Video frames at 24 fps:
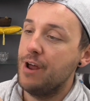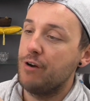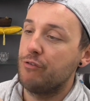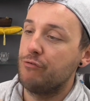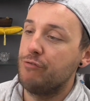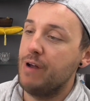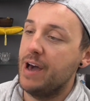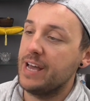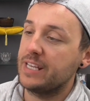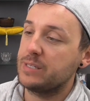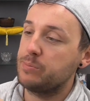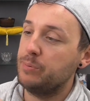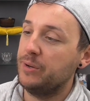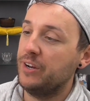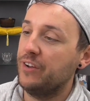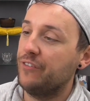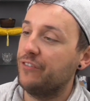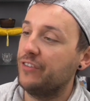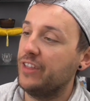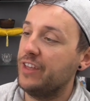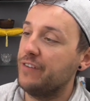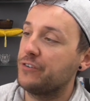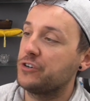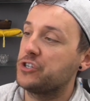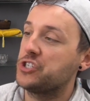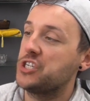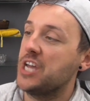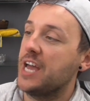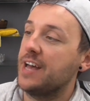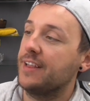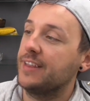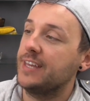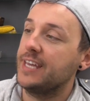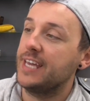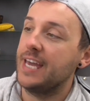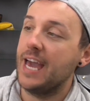raspberry flavored
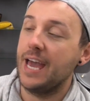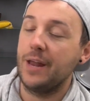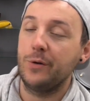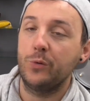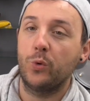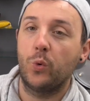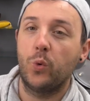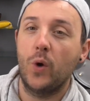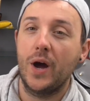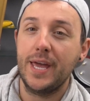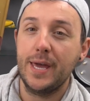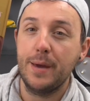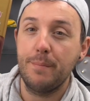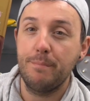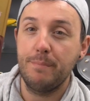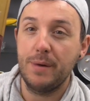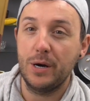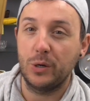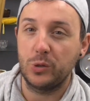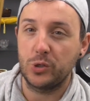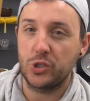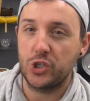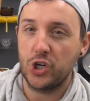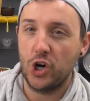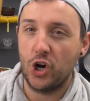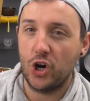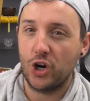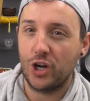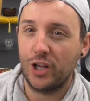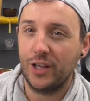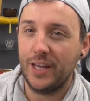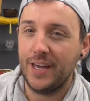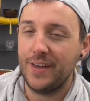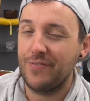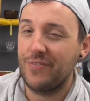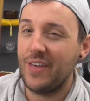jelly and white and milk
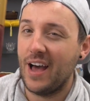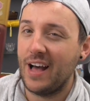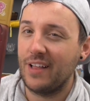chocolate.